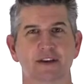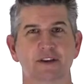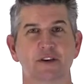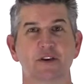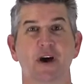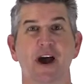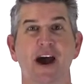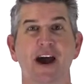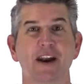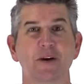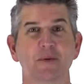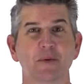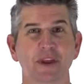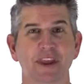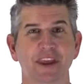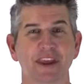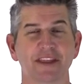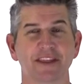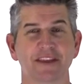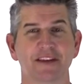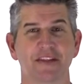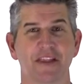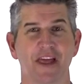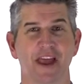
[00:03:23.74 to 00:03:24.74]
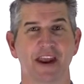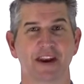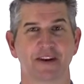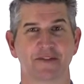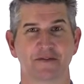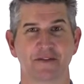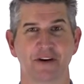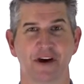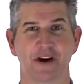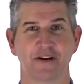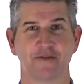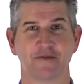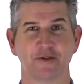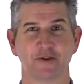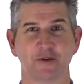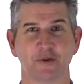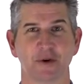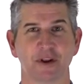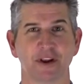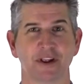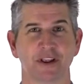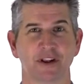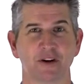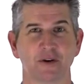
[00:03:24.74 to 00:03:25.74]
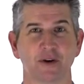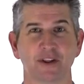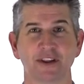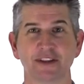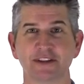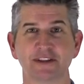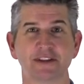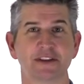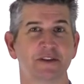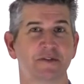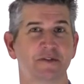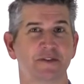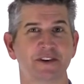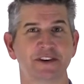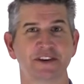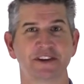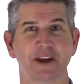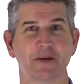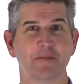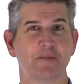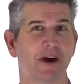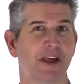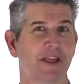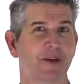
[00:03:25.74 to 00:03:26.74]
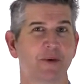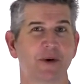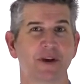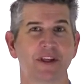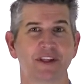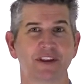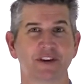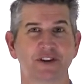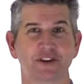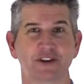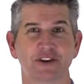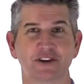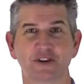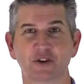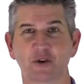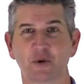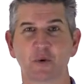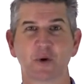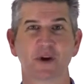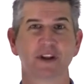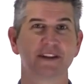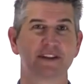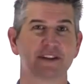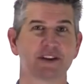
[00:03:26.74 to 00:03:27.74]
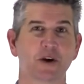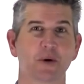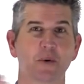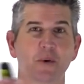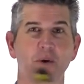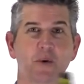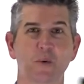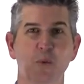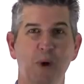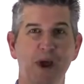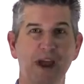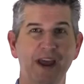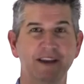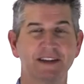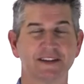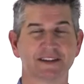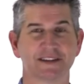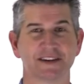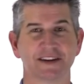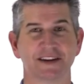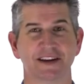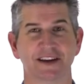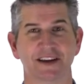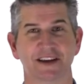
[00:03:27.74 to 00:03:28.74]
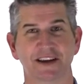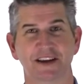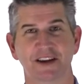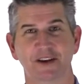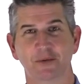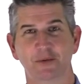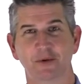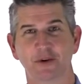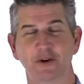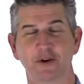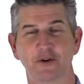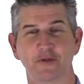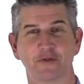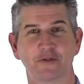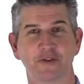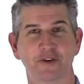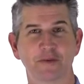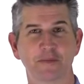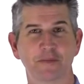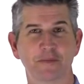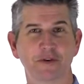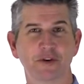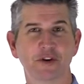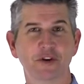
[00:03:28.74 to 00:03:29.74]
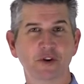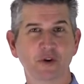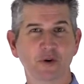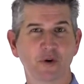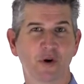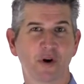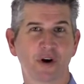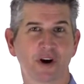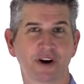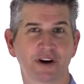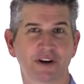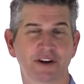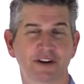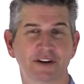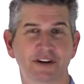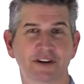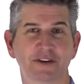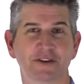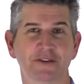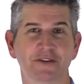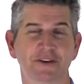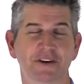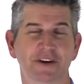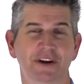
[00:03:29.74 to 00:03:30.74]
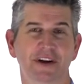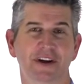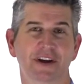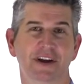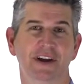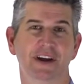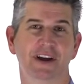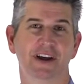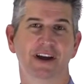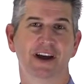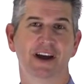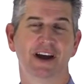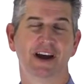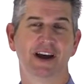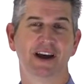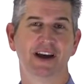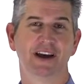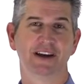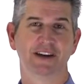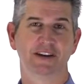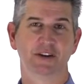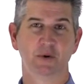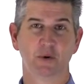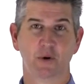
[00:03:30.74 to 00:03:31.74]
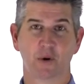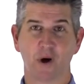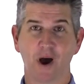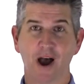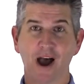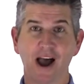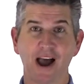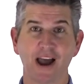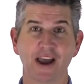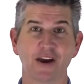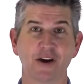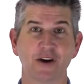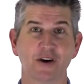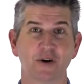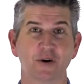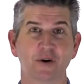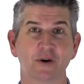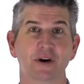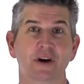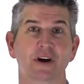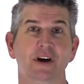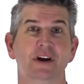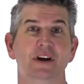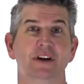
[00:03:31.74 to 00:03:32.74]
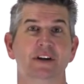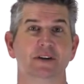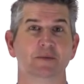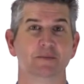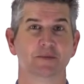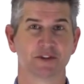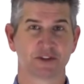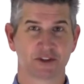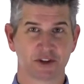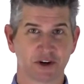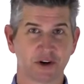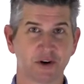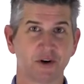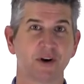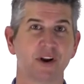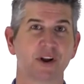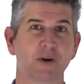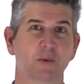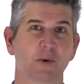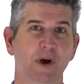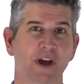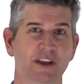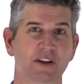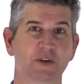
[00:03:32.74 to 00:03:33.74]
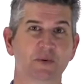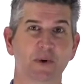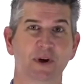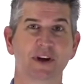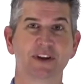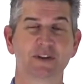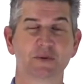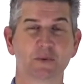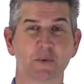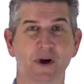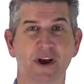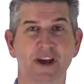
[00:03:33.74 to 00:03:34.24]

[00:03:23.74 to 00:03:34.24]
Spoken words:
So how did we get the land of Nauvoo in Illinois? This is the first time, by the way, the church quits going west. We go from New York to Ohio, to Missouri, west, west,